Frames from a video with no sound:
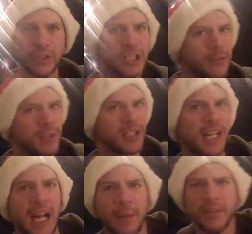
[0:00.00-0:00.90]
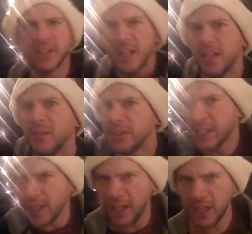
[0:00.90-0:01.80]
Christmas time is here
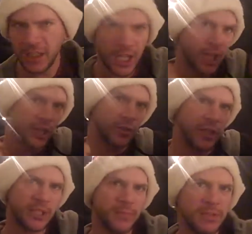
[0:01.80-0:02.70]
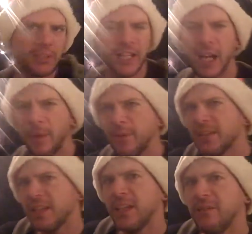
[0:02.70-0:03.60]
again. Christmas time
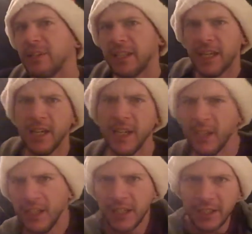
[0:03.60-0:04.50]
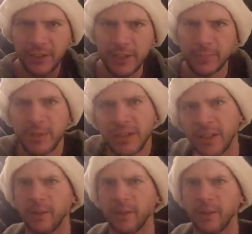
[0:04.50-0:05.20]
is here again. Christmas.